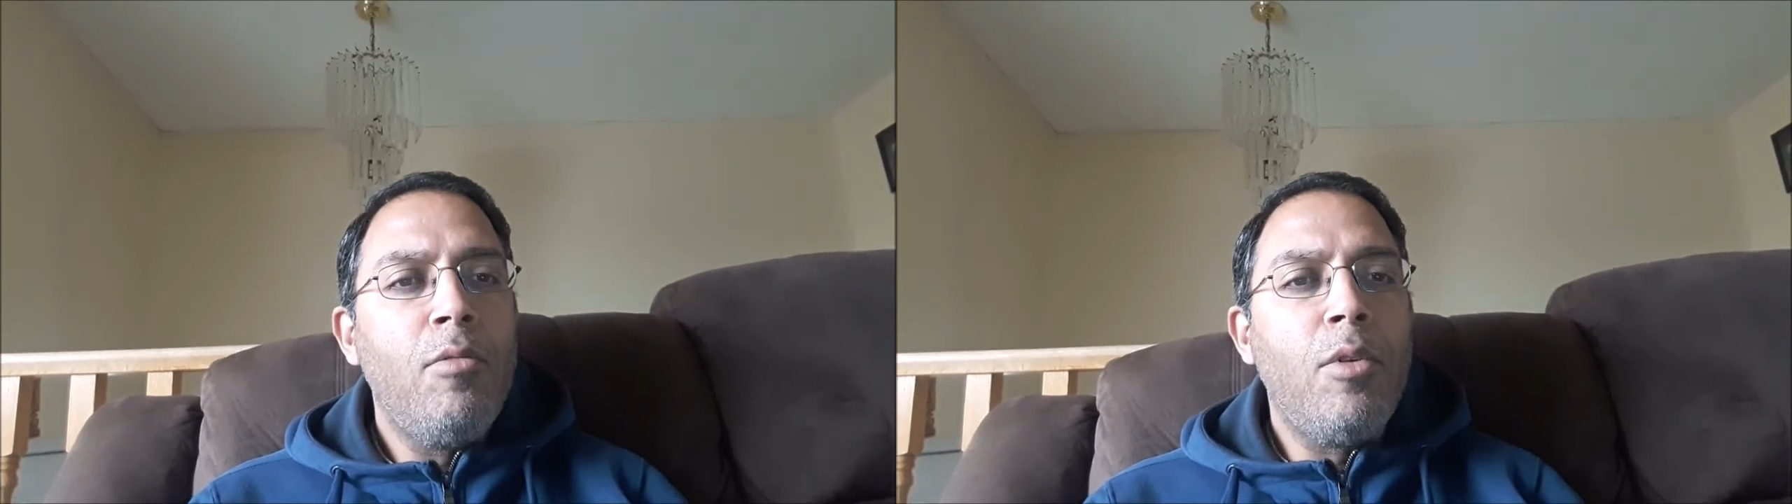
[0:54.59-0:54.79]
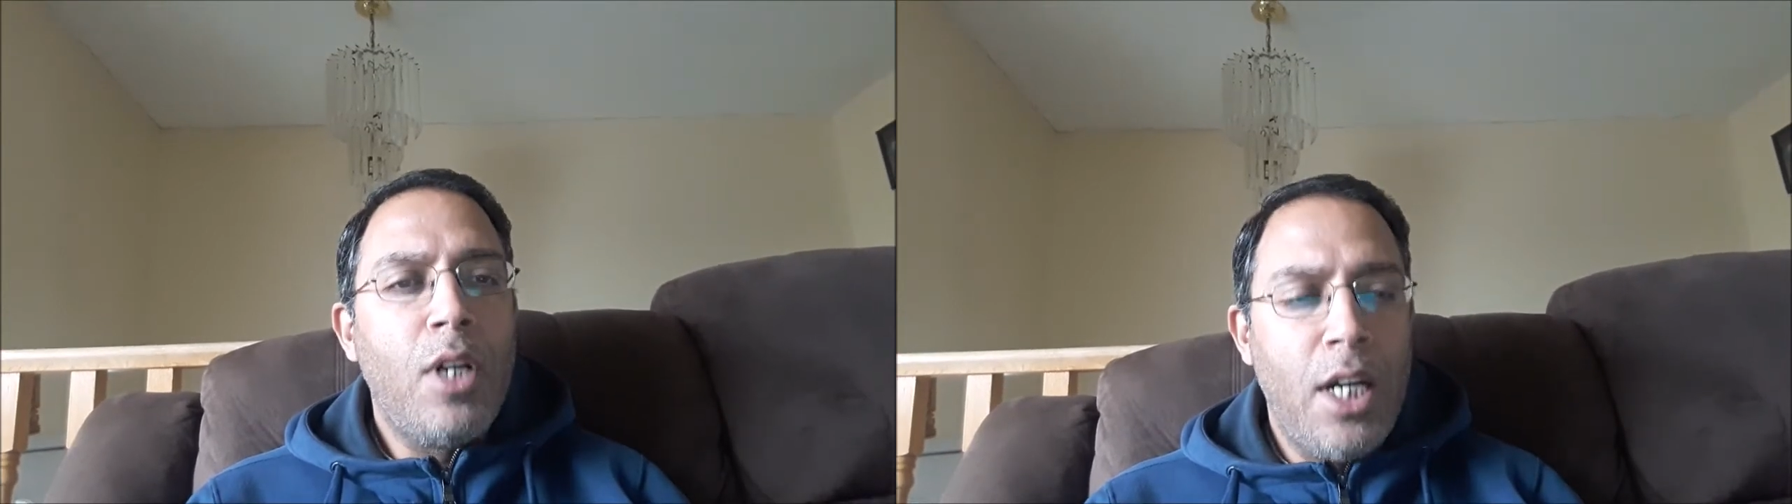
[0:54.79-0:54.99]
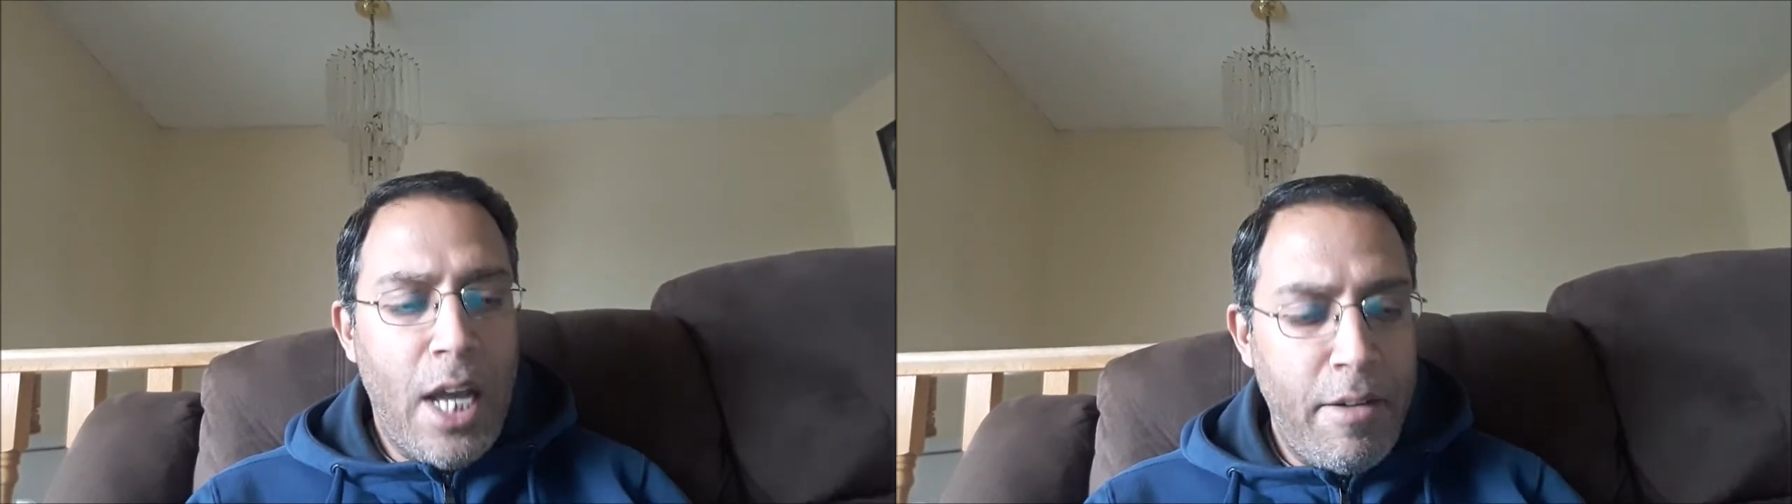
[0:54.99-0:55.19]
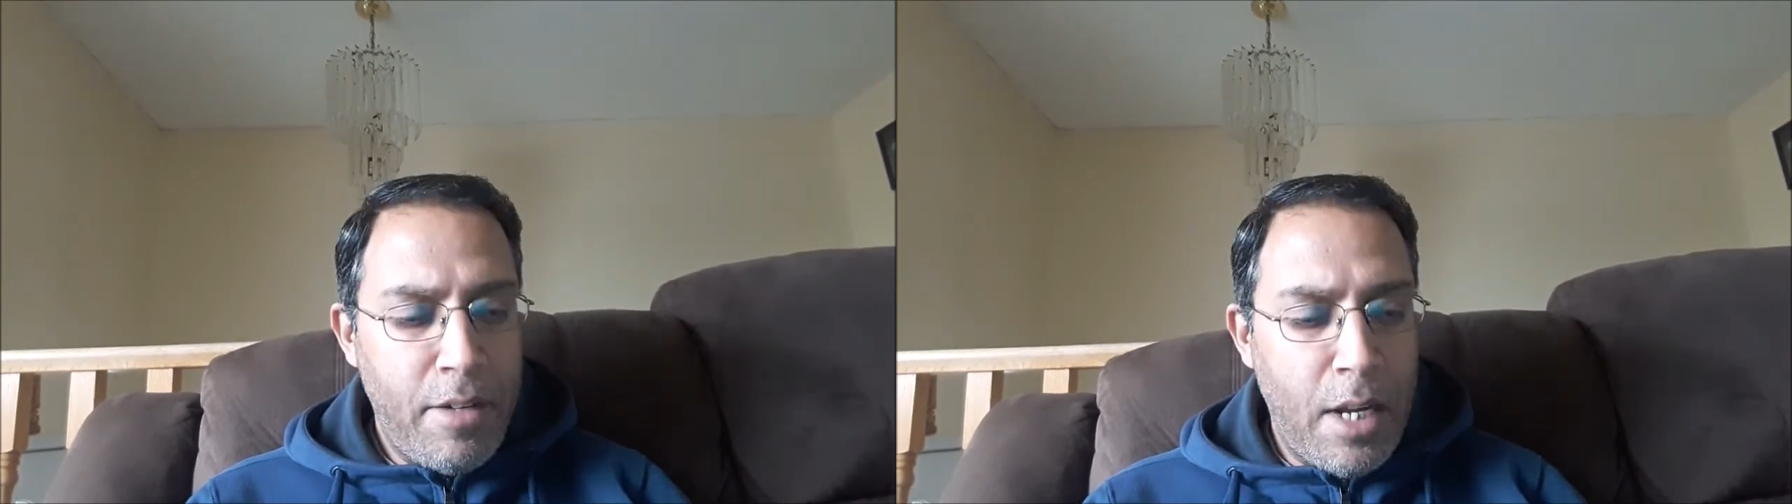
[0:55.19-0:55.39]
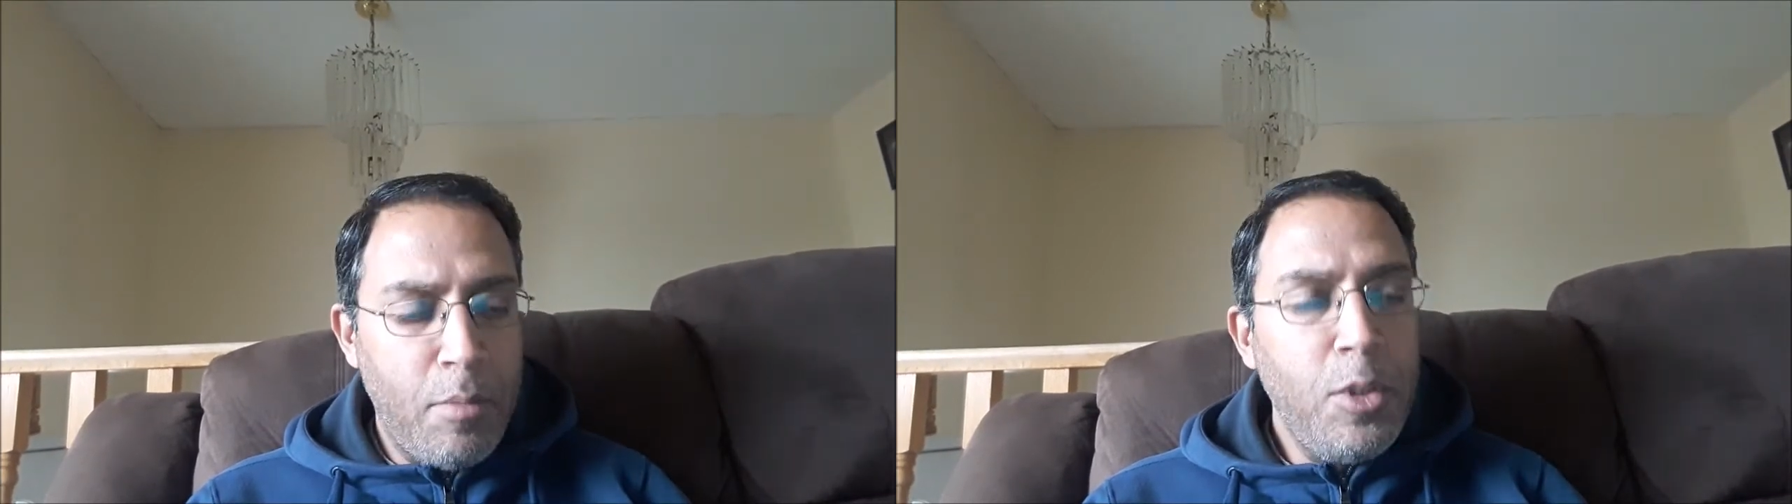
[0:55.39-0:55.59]
for a
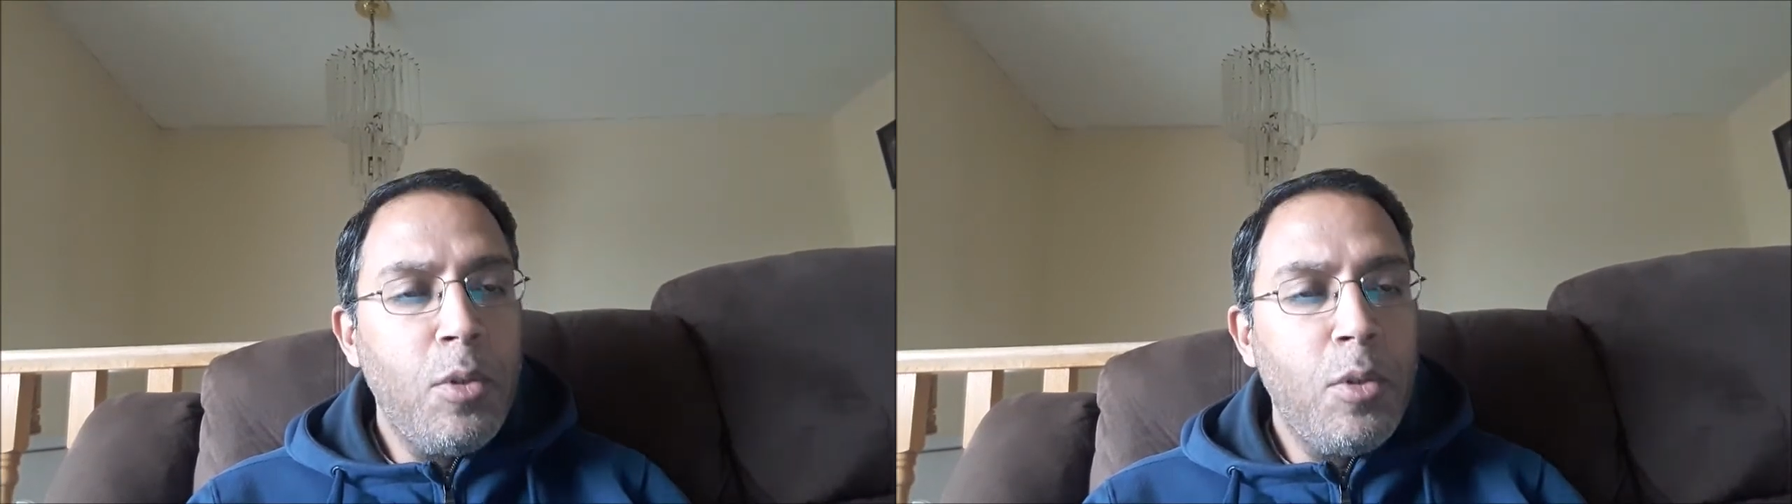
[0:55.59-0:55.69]
lifetime.